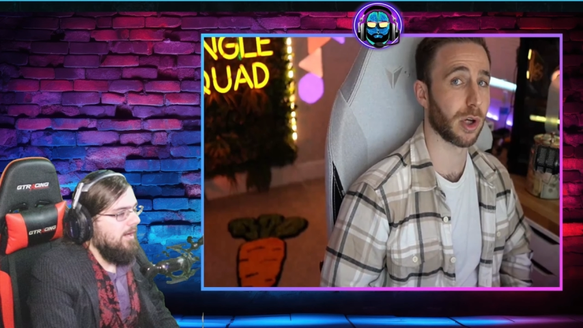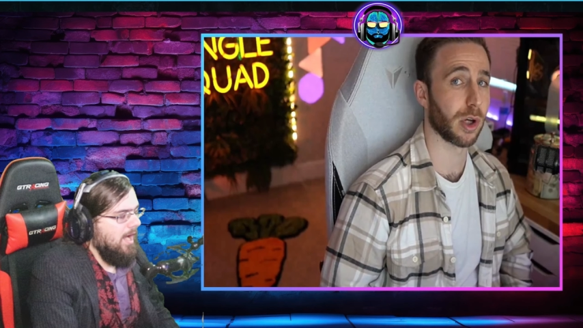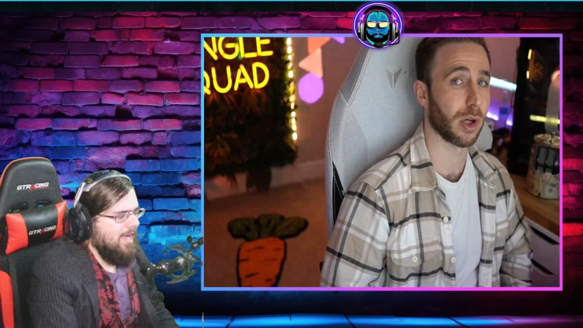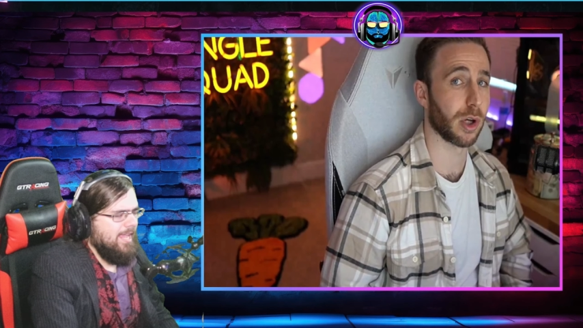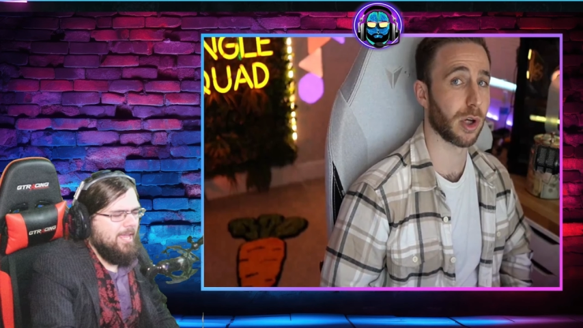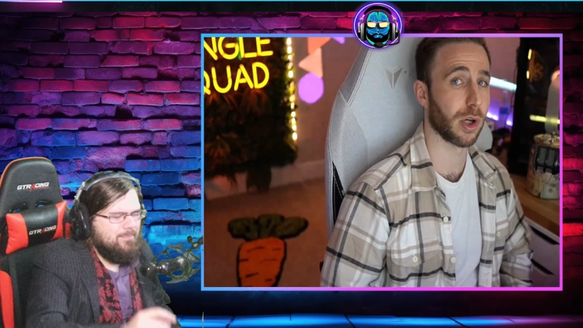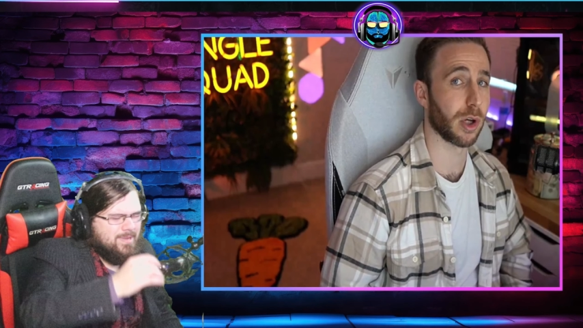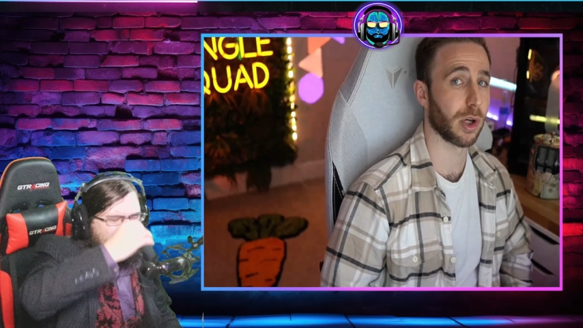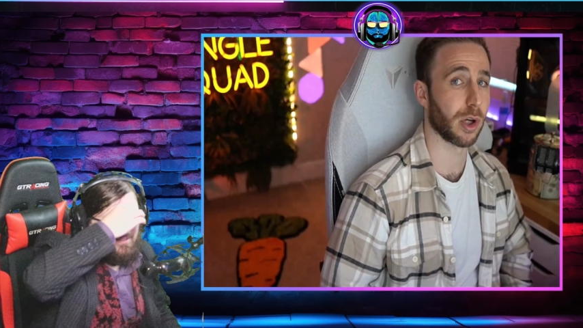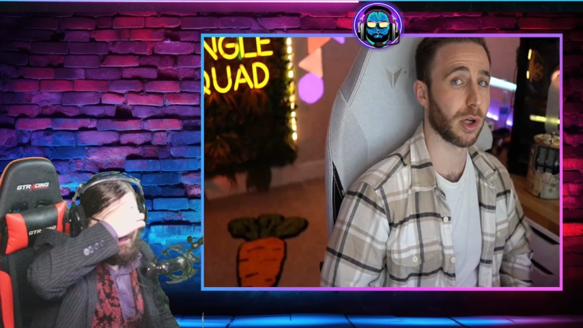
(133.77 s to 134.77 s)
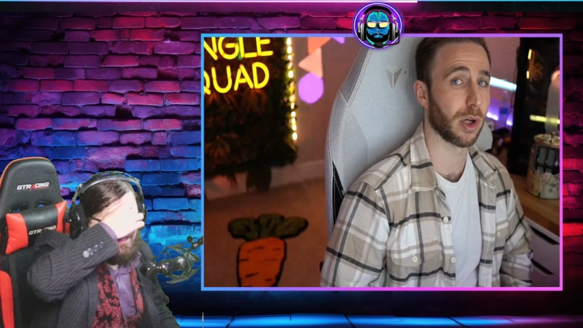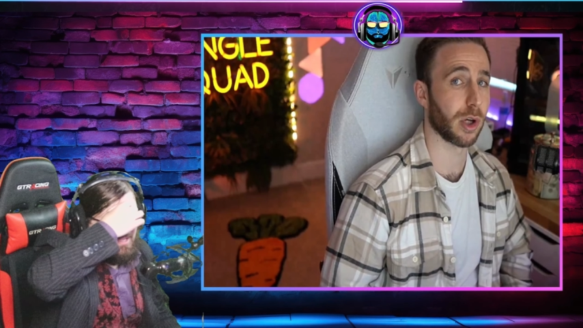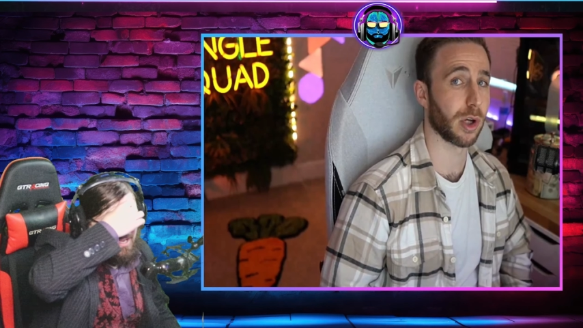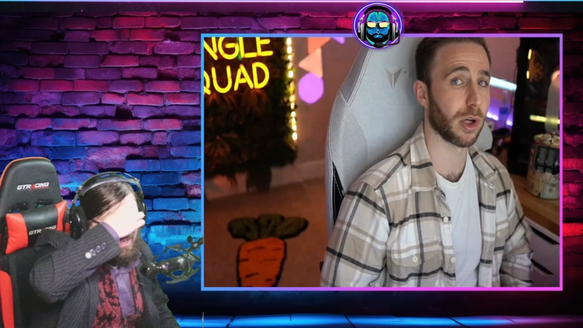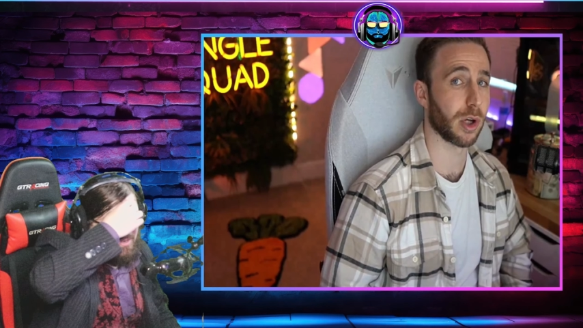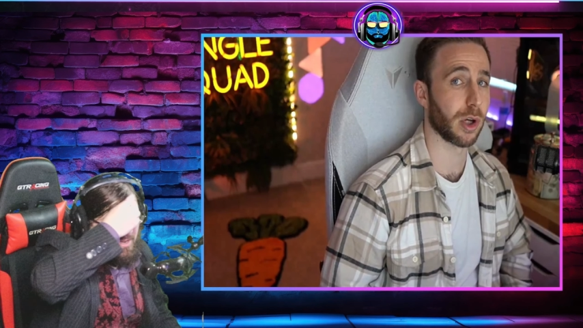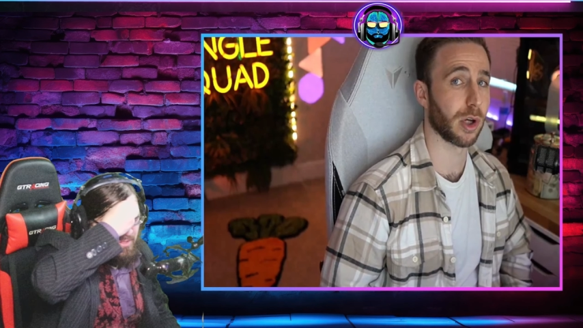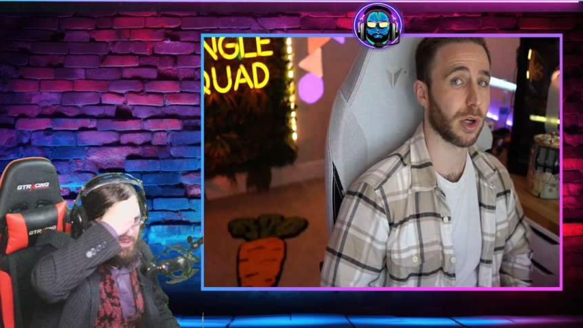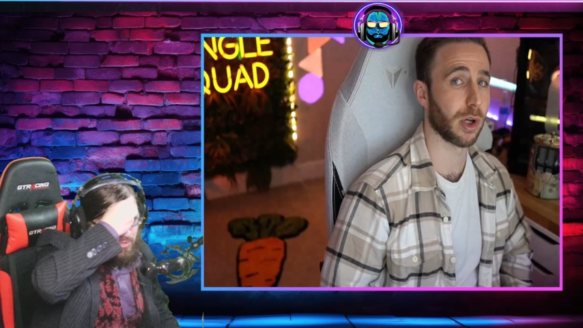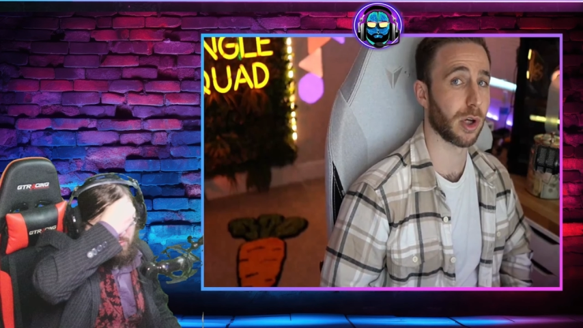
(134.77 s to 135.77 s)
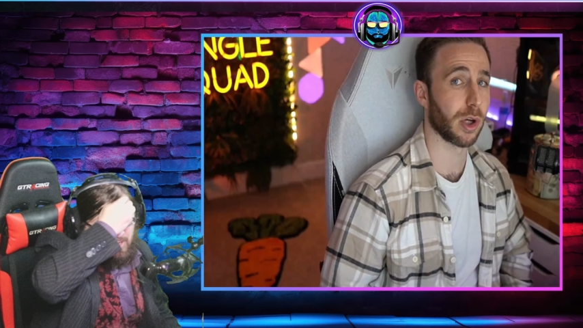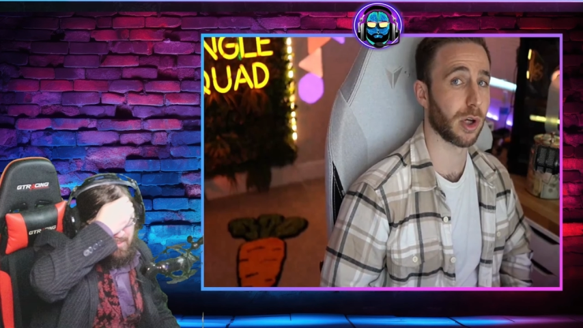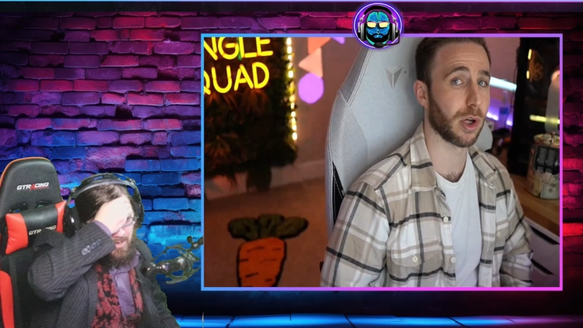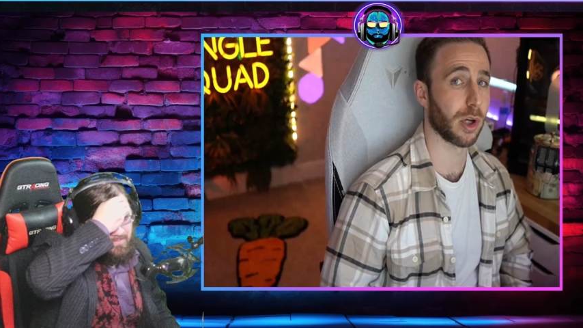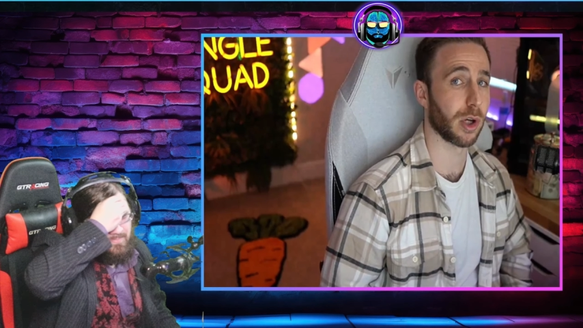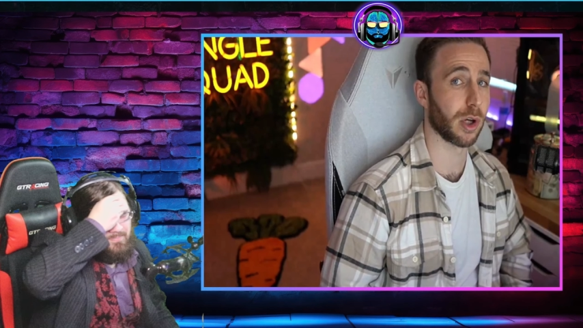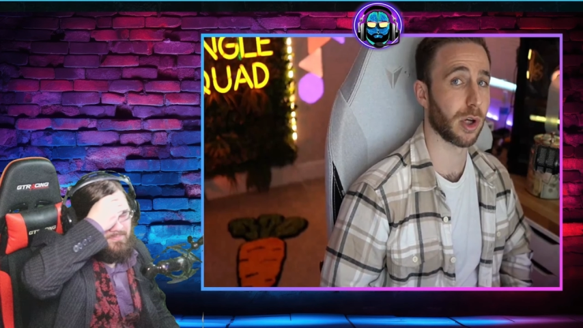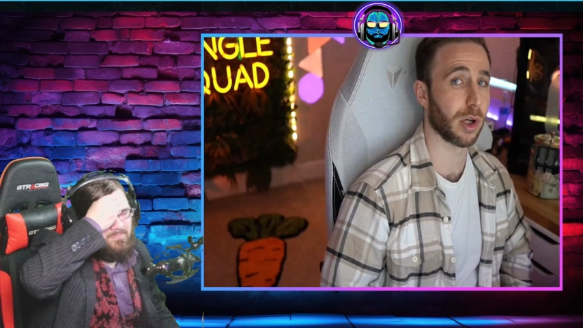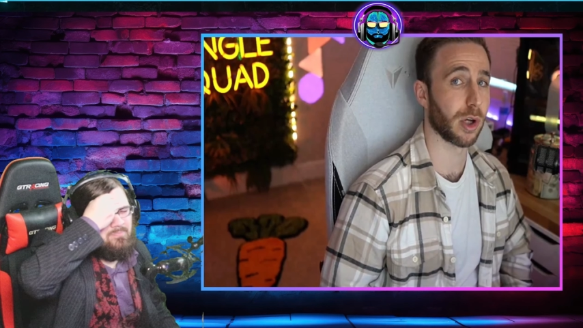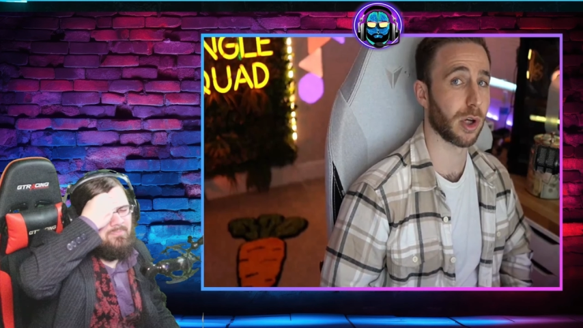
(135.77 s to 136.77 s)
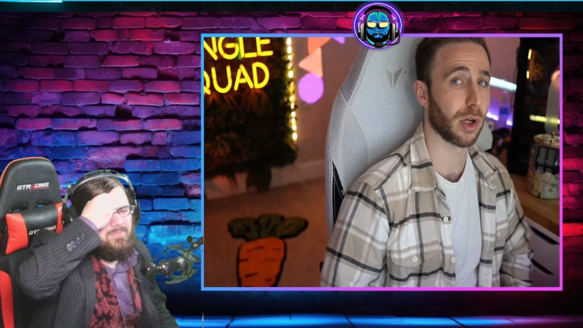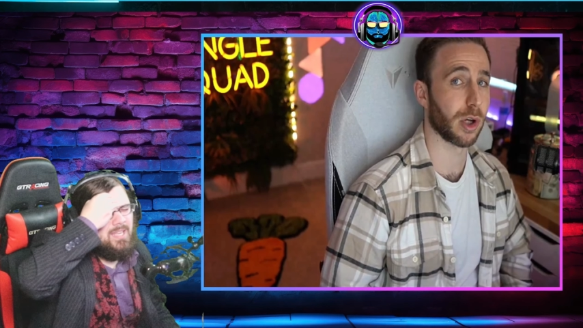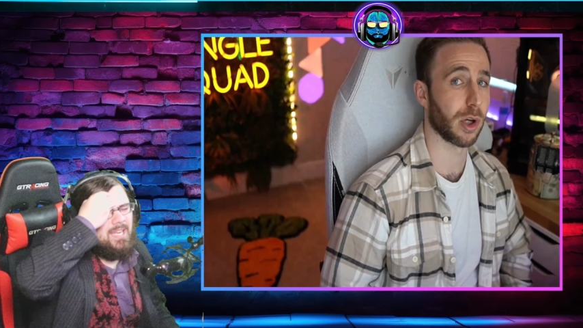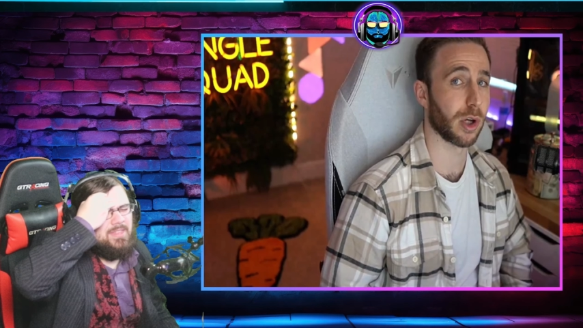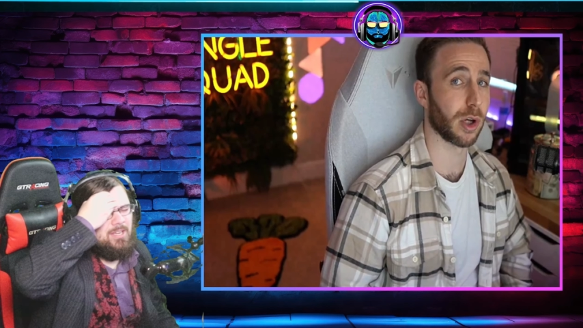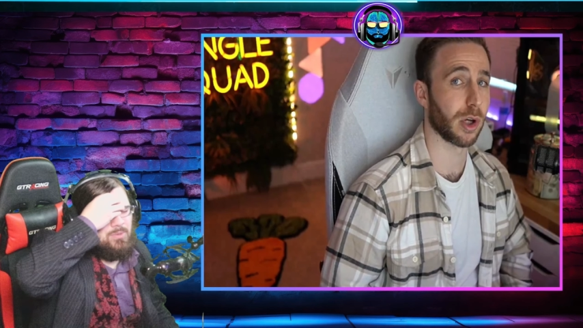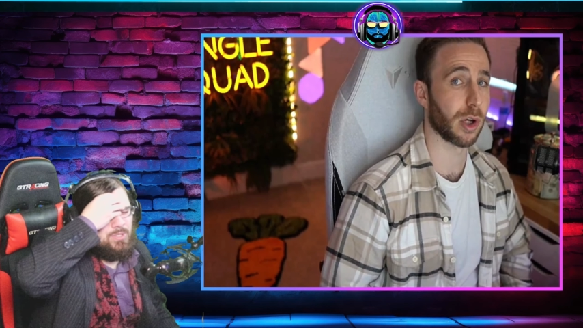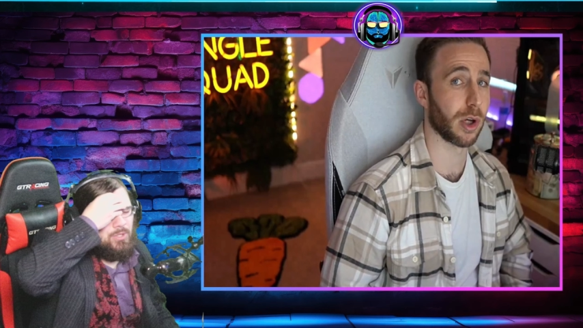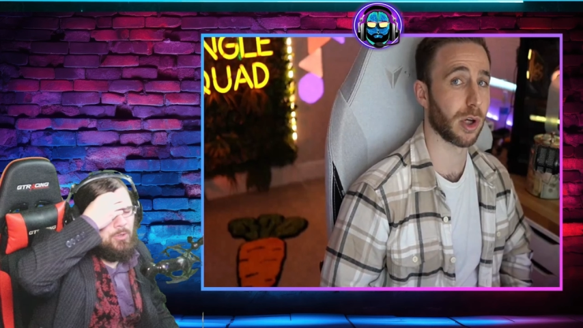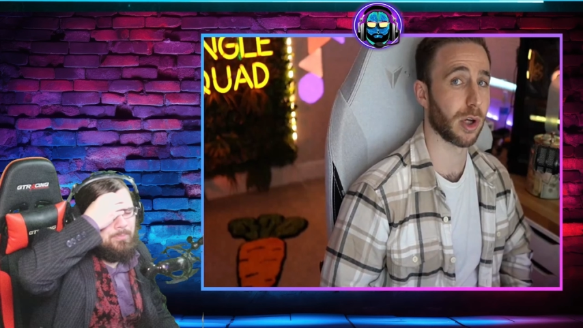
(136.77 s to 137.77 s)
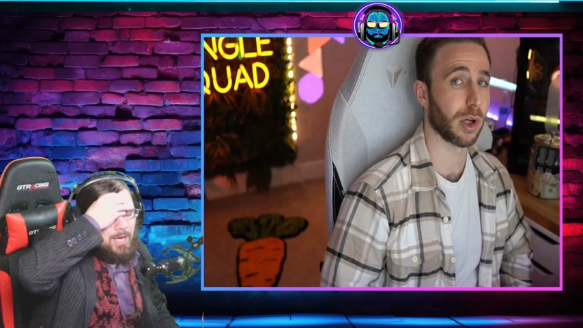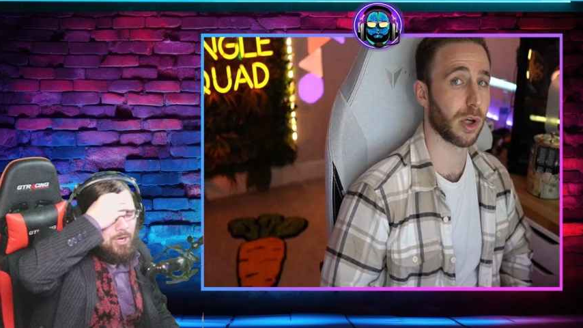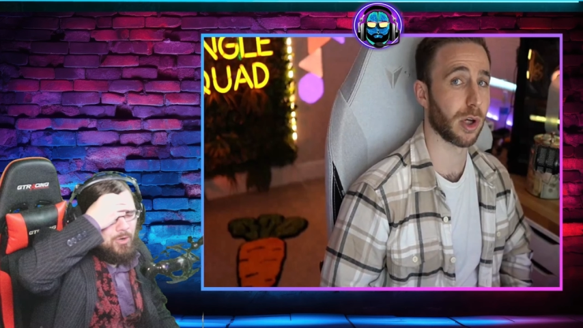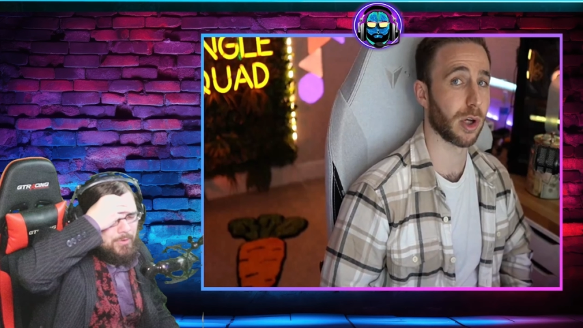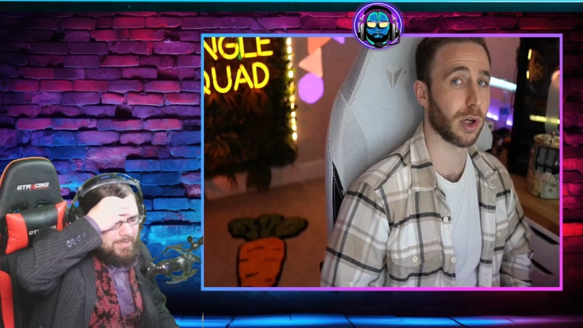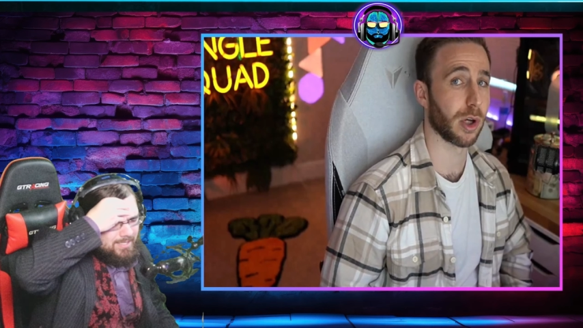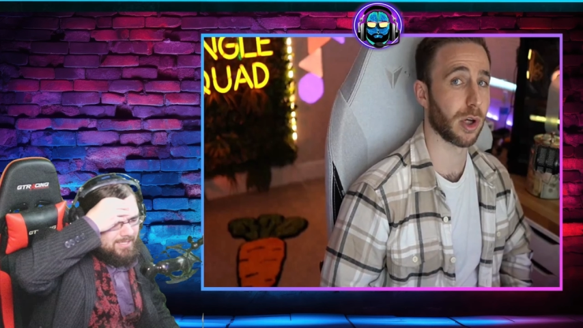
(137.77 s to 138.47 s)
Speaker 1: Uh, him and uh, another streamer, I think it was Lupo.